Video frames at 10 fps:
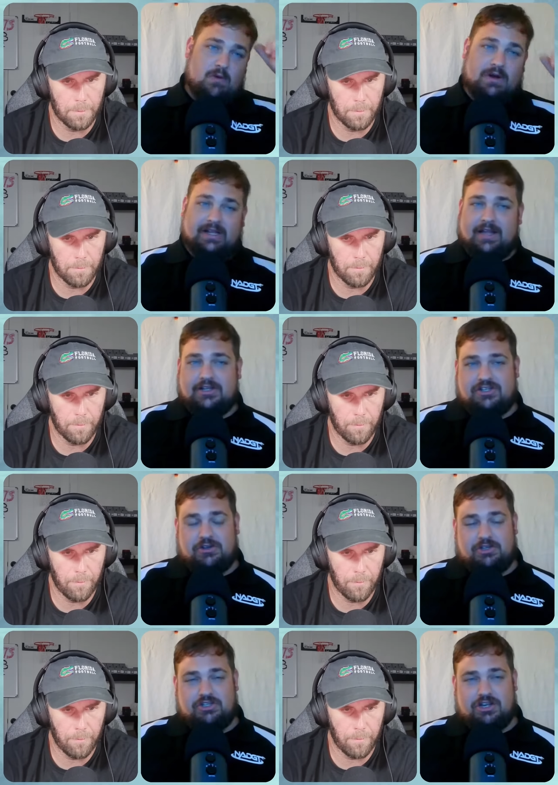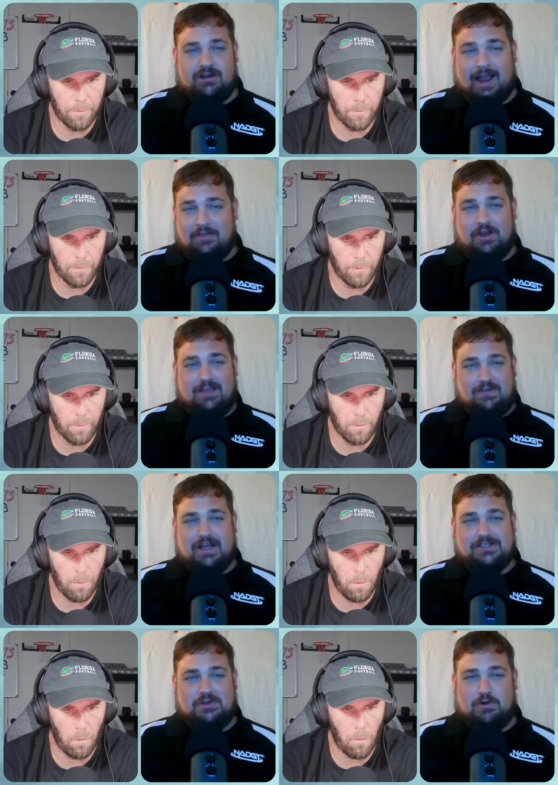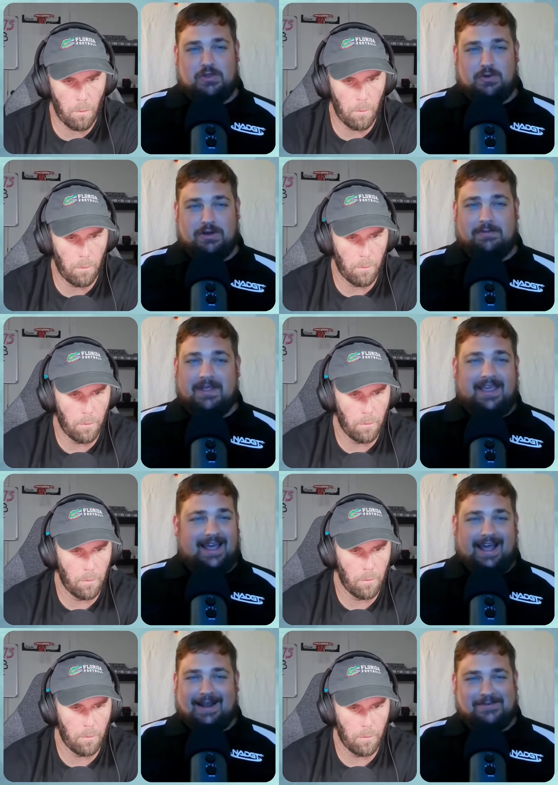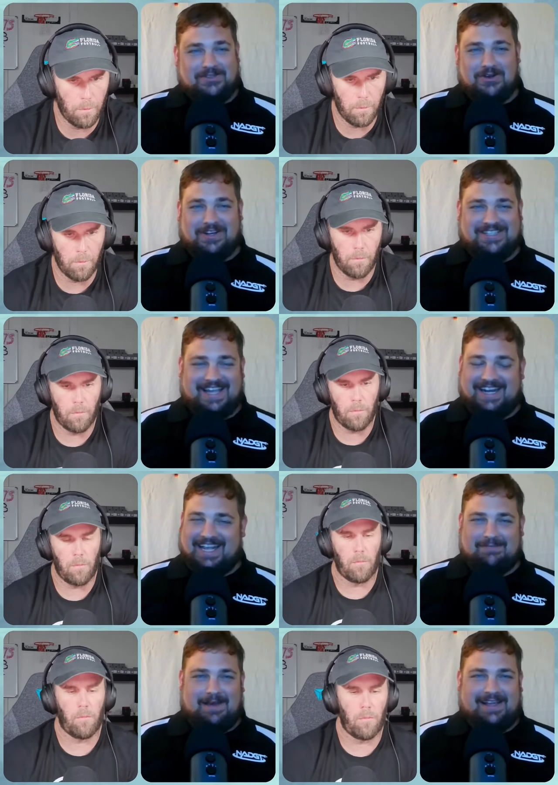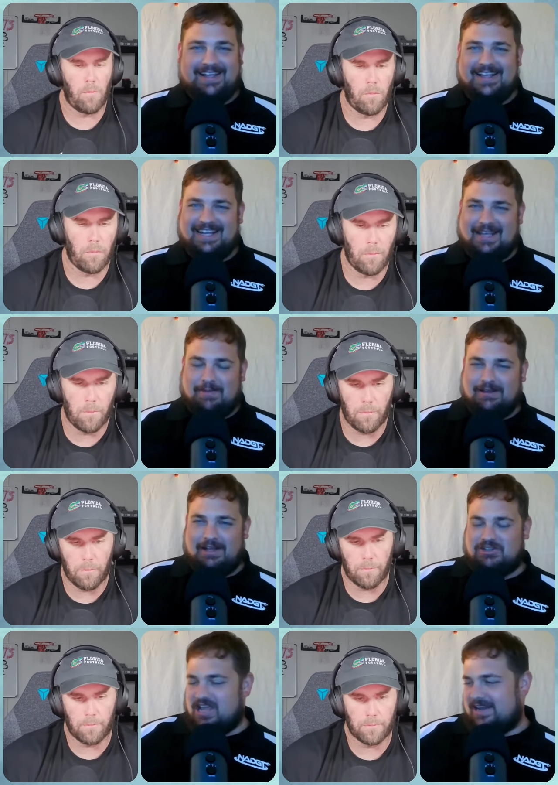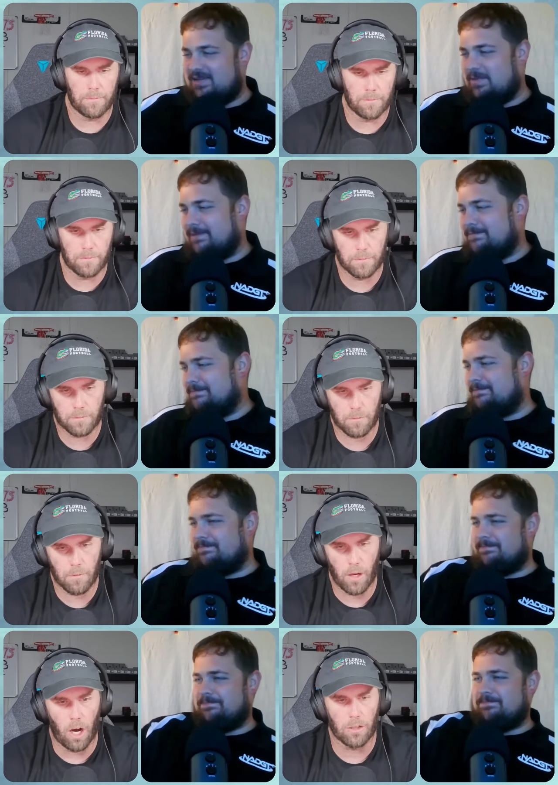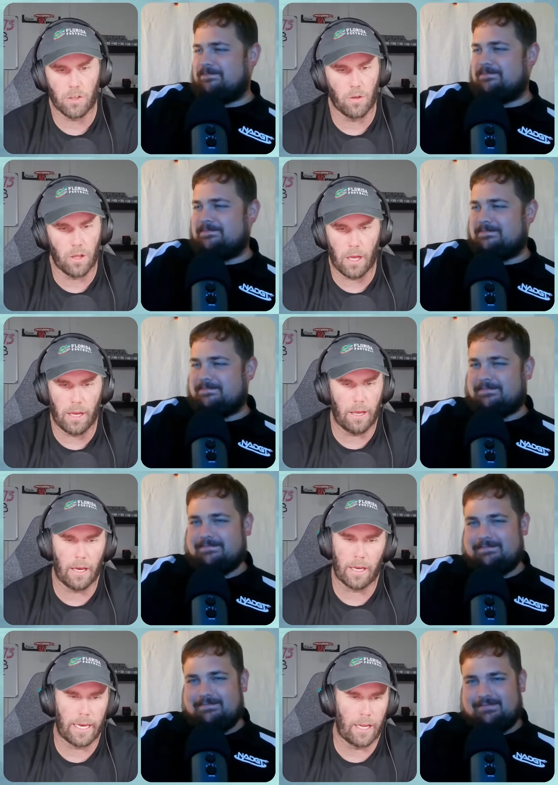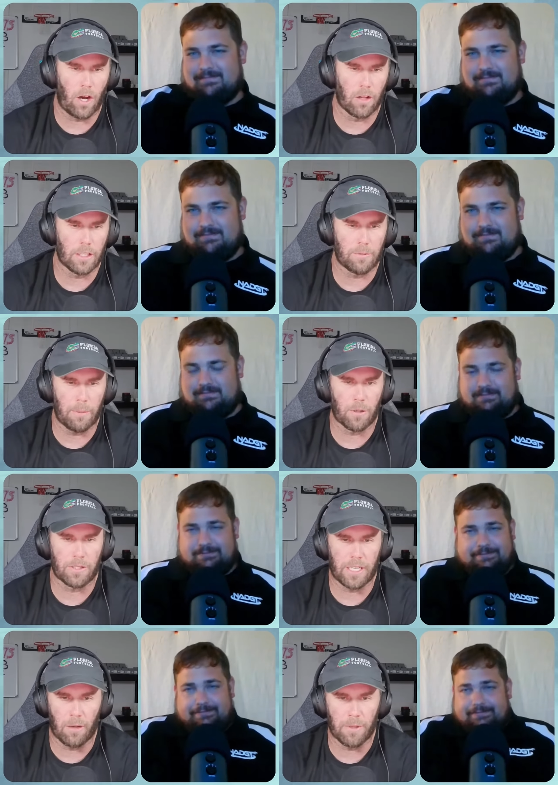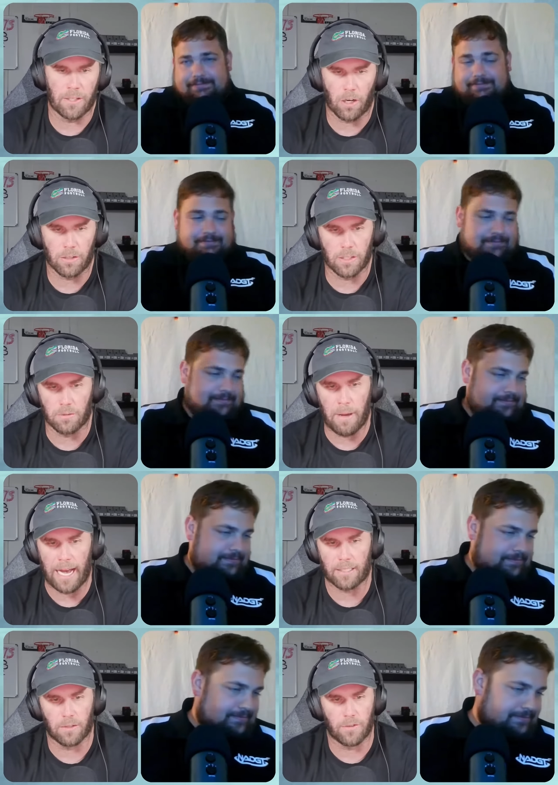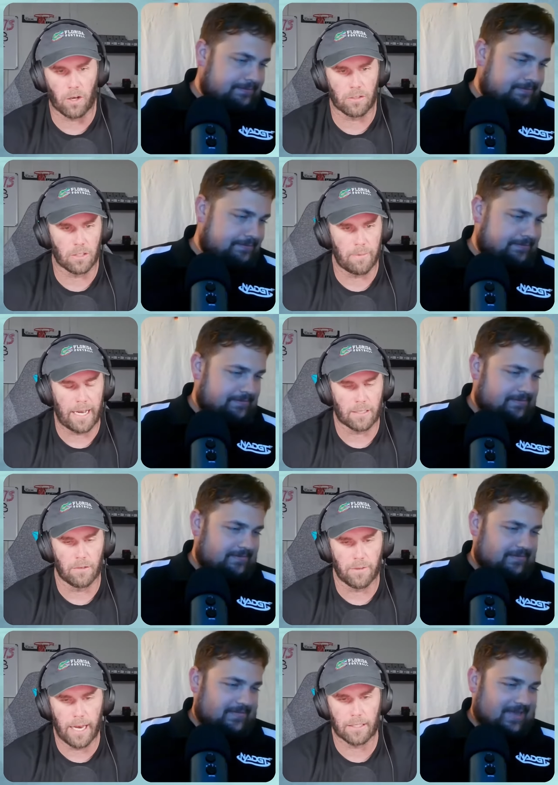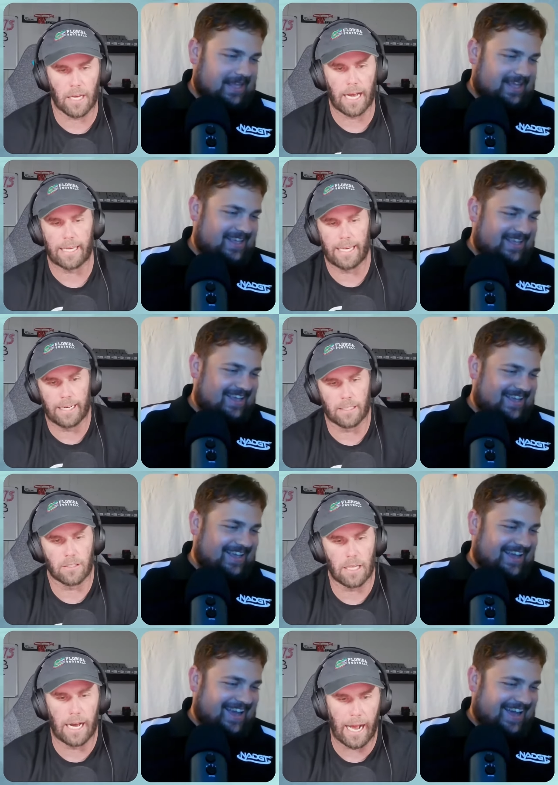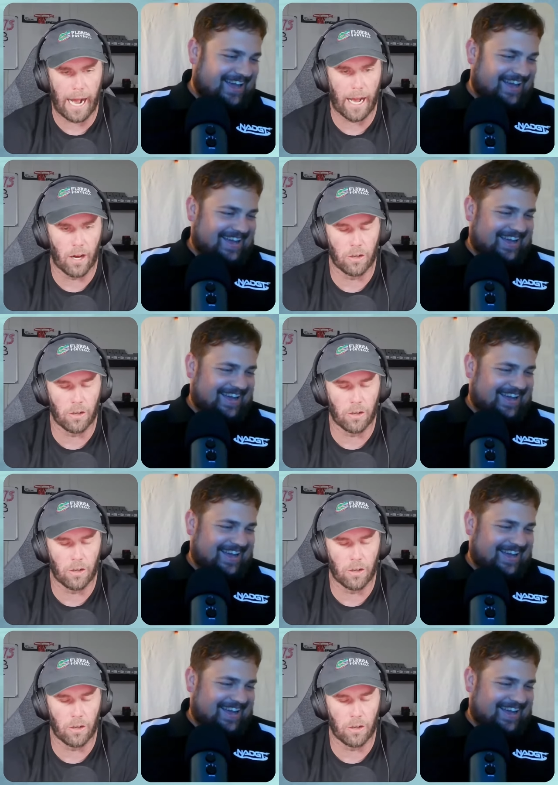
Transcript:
Speaker 1: MA1 at Ledgestone this year, and they're giving us Northwood. I'm so excited to get my get my lunch handed to me.
Speaker 2: Also, uh, again, all these people are telling me darts is massive. Darts is massive. Yes, I get it. I, I,